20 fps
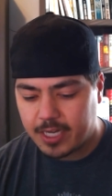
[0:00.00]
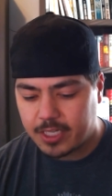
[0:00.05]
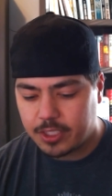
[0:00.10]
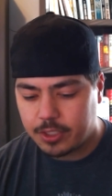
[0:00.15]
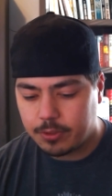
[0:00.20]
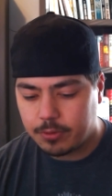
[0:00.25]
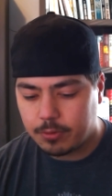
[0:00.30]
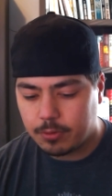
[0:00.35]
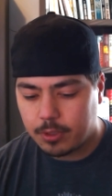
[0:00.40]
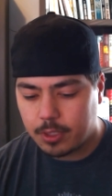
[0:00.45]

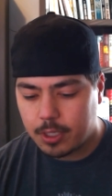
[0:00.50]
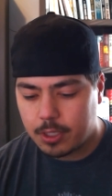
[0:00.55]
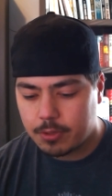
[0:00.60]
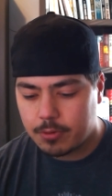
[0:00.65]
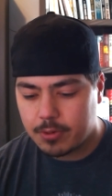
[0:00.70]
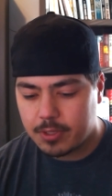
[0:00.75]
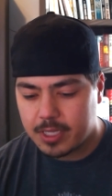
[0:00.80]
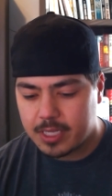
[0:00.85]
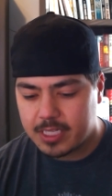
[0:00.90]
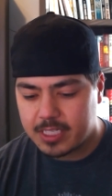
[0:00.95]
to look
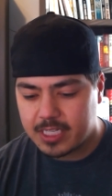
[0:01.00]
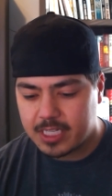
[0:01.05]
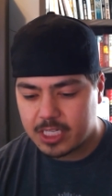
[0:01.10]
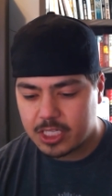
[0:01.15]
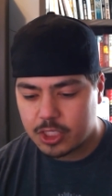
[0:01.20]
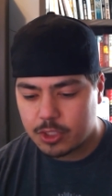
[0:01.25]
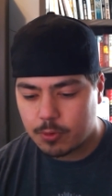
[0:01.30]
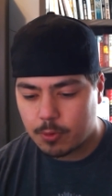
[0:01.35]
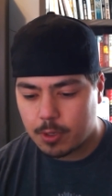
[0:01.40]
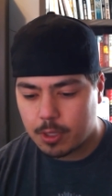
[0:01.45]
through this
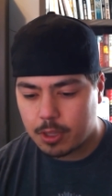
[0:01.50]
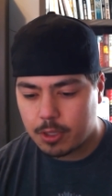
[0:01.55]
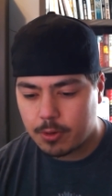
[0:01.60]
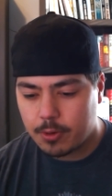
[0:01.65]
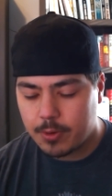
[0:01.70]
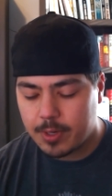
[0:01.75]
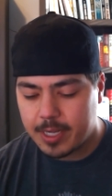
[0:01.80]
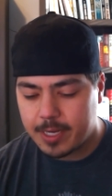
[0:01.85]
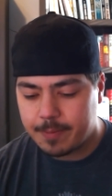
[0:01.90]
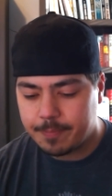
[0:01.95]
and sort
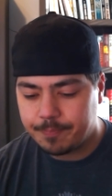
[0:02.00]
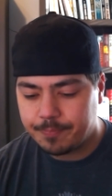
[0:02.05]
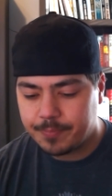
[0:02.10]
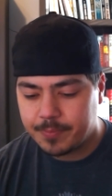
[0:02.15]
through it,